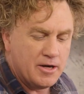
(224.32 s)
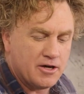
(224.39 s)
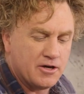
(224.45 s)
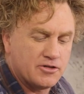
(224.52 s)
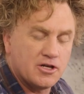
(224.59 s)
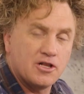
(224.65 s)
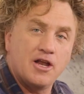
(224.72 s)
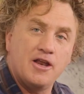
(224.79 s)

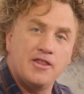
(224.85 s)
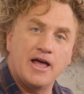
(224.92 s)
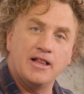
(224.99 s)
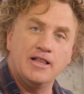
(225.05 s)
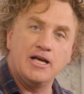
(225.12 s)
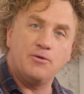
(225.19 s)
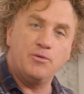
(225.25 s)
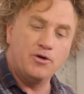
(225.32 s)
because a lot of that
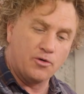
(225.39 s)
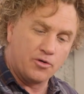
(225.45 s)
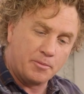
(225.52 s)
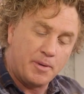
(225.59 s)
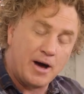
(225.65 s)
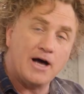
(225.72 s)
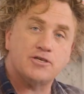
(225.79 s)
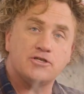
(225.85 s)
liquid or the
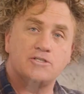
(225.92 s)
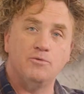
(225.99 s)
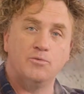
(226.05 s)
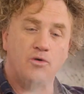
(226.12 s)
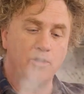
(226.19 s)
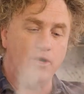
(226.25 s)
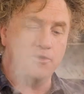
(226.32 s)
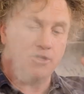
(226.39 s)
pasta
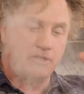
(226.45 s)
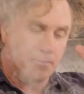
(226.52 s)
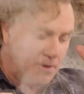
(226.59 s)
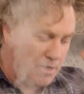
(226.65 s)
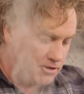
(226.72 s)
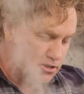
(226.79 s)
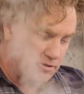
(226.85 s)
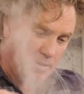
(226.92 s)
water that the
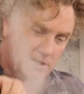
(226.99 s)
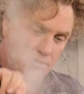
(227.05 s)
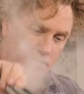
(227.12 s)
pasta's been